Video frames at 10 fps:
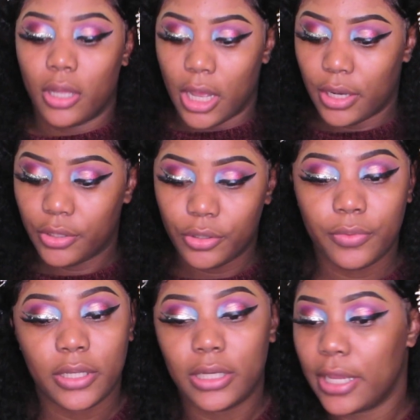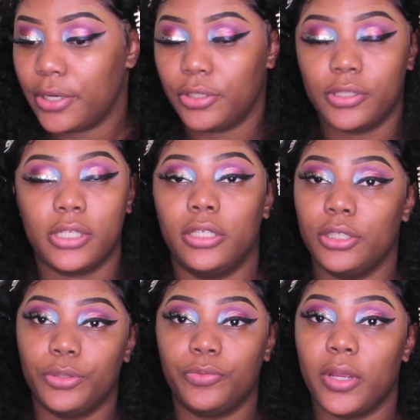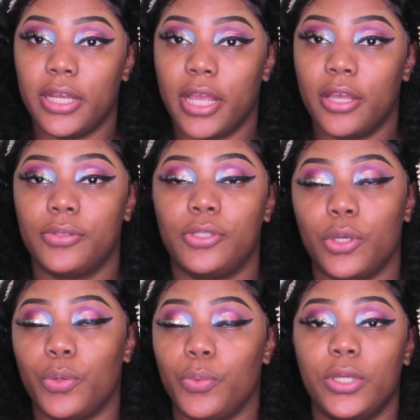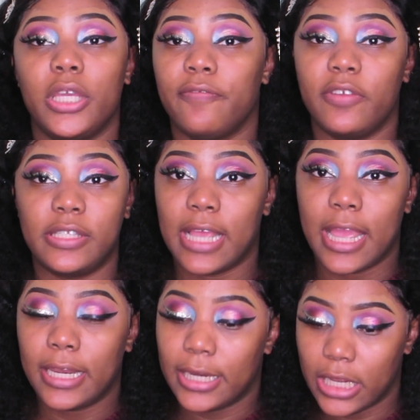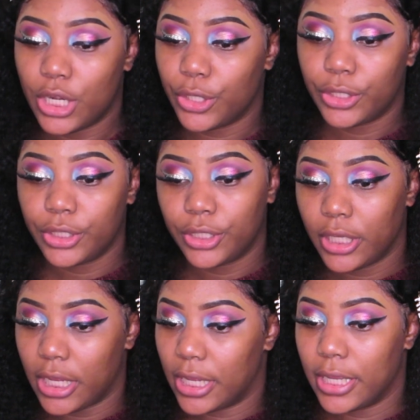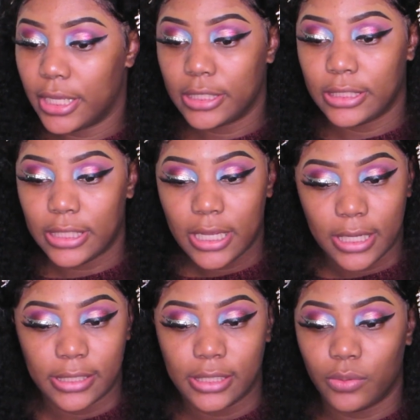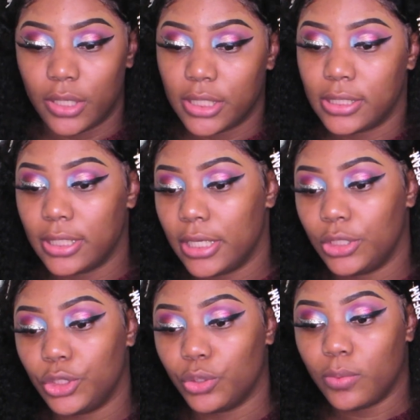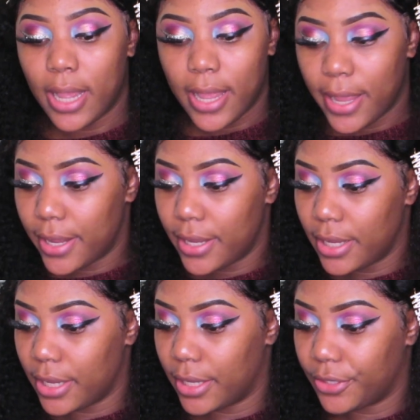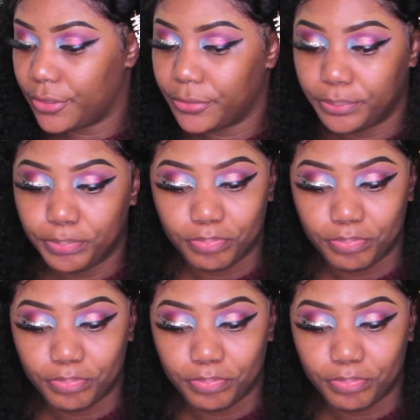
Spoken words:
I know the wing liner doesn't look good right now, so we can fix that later. And yes, let's let it dry. And